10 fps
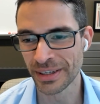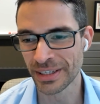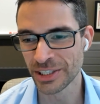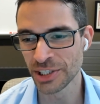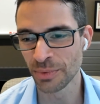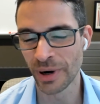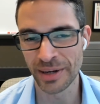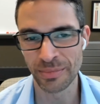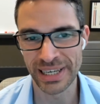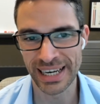she
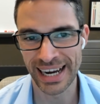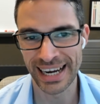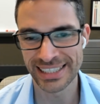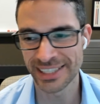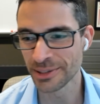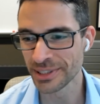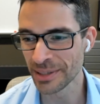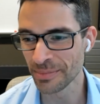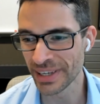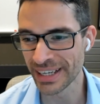wanted me to ask you
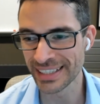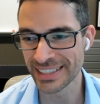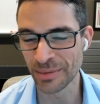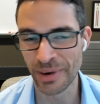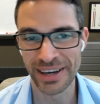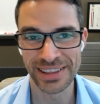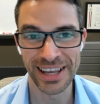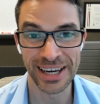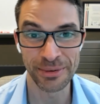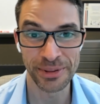something because I'm
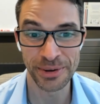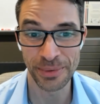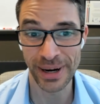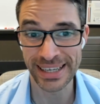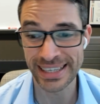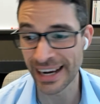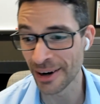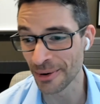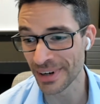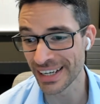online with you right
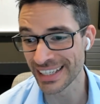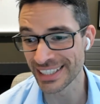now, and